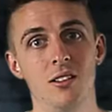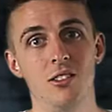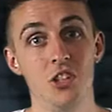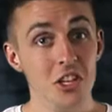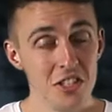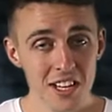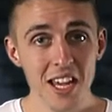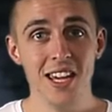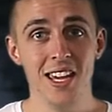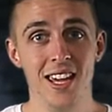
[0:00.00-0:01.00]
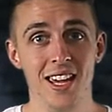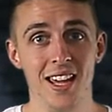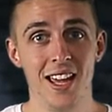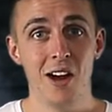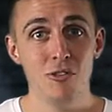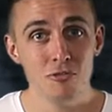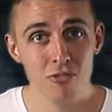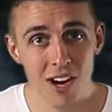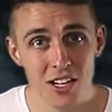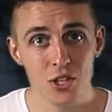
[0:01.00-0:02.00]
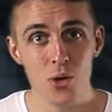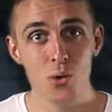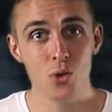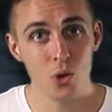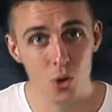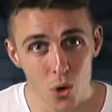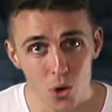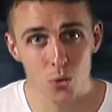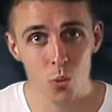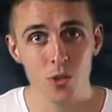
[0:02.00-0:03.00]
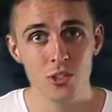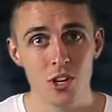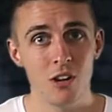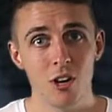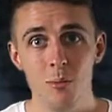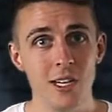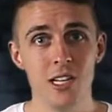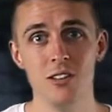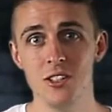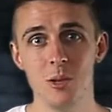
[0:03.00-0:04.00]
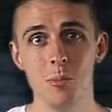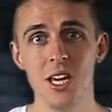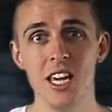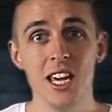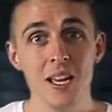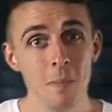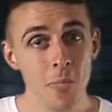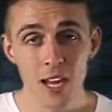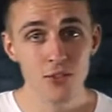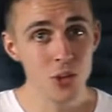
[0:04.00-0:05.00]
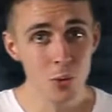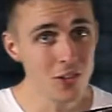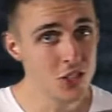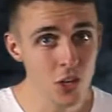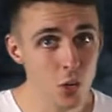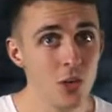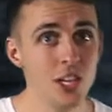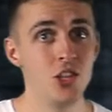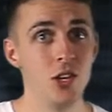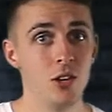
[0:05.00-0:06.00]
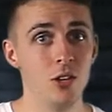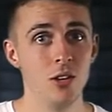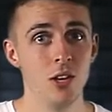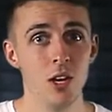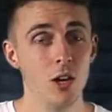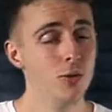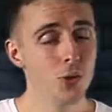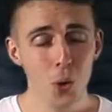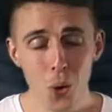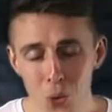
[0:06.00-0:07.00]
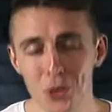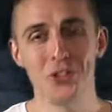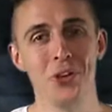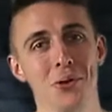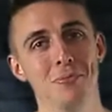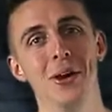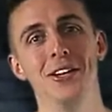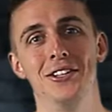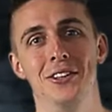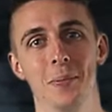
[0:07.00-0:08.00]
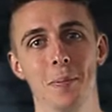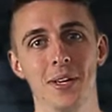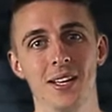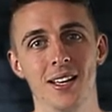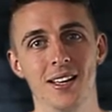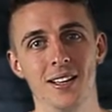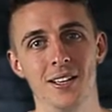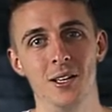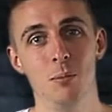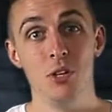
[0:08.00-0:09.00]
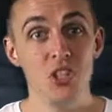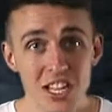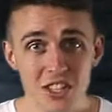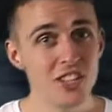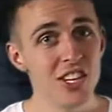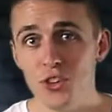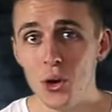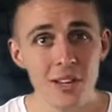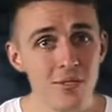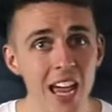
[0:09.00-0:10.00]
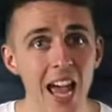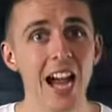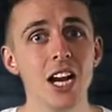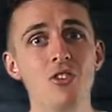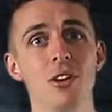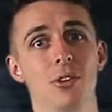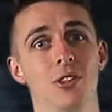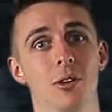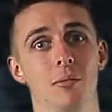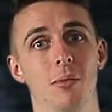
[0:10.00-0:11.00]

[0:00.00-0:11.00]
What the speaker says: Do you see how radical God wants our obedience to be? If someone's annoyed you, of course don't murder them. But Jesus says don't even get angry with them.